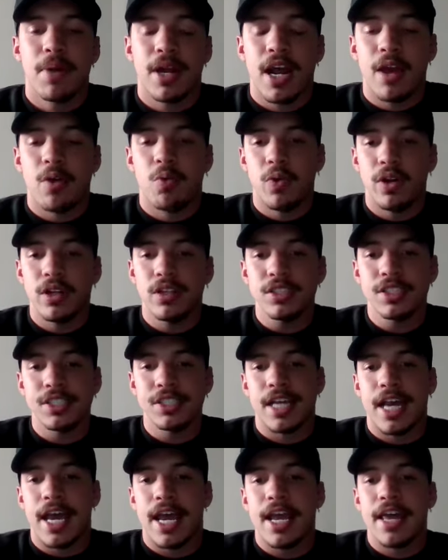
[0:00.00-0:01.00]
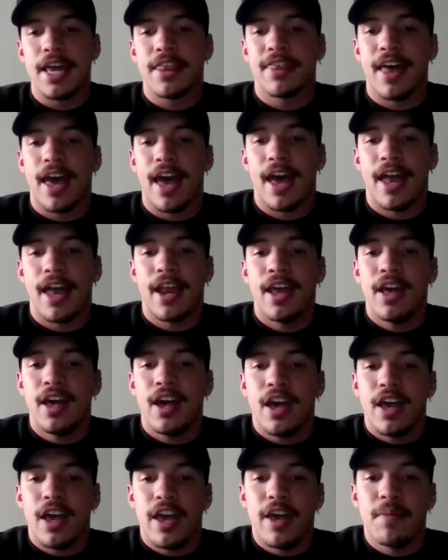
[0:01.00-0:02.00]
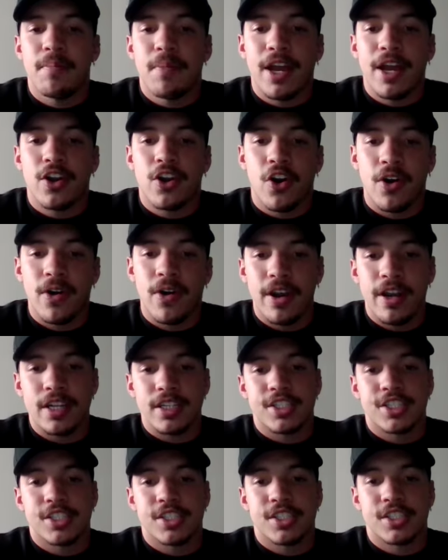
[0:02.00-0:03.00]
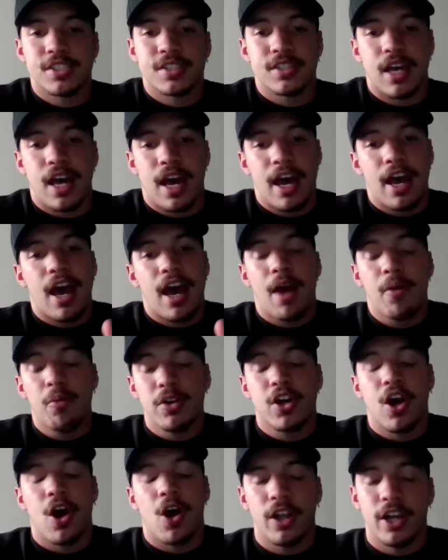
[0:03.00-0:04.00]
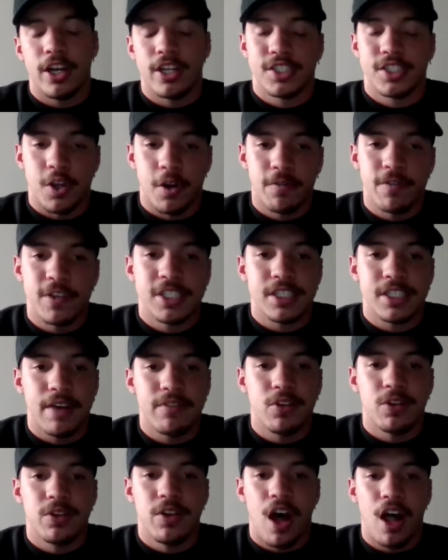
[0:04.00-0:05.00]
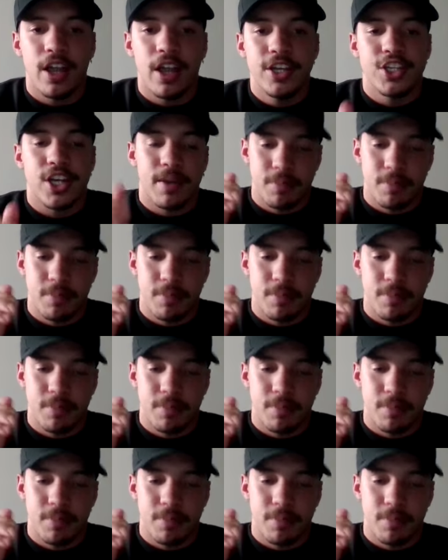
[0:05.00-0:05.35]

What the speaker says: but I will say that in my current, I would call it a surface level knowledge.